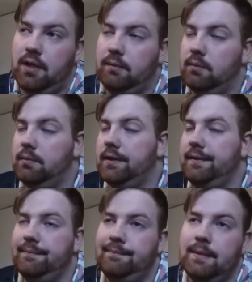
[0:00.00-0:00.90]

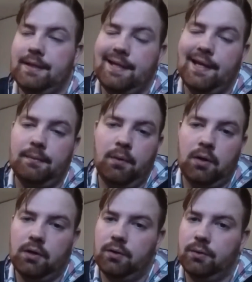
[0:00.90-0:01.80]
probably midday
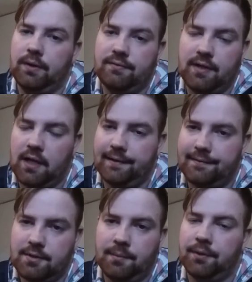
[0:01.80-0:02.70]
tomorrow if not
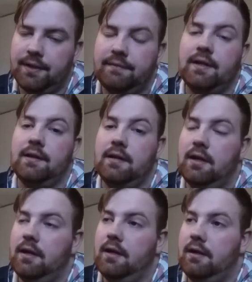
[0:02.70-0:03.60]
tomorrow evening
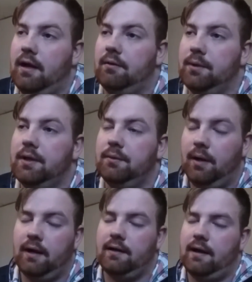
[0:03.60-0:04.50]
I really
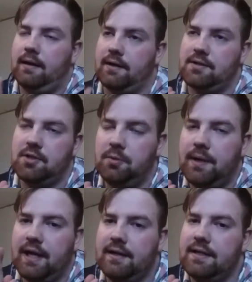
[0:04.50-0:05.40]
I, I got so
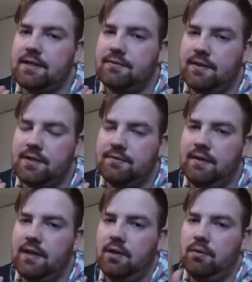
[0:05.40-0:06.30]
many ideas for this
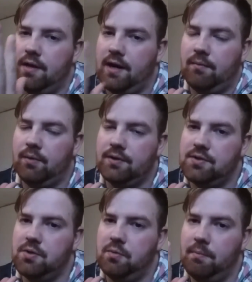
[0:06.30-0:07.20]
video that I want
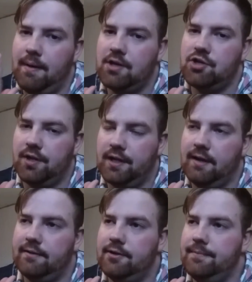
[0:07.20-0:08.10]
to mesh
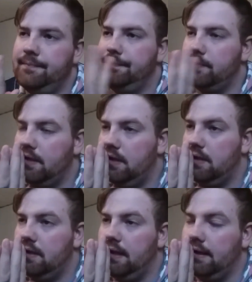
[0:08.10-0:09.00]
together
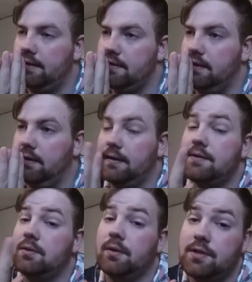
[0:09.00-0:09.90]
and uh,
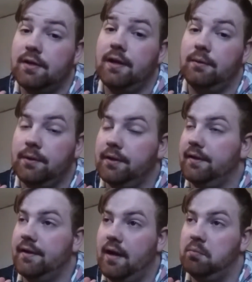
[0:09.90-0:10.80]
it's going to turn out really
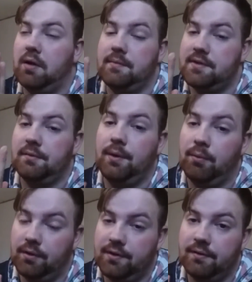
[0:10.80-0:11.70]
good. I promise it'll be
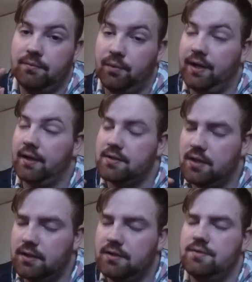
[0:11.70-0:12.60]
worth it. We got
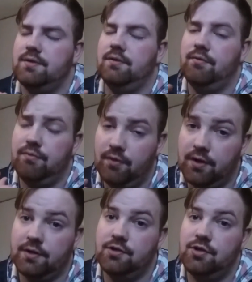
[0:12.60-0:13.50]
tons of
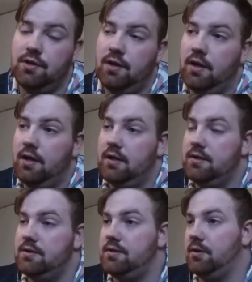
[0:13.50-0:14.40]
footage.
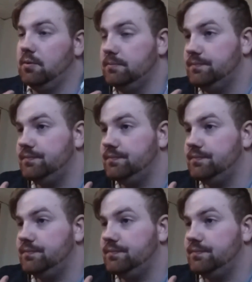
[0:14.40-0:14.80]
So,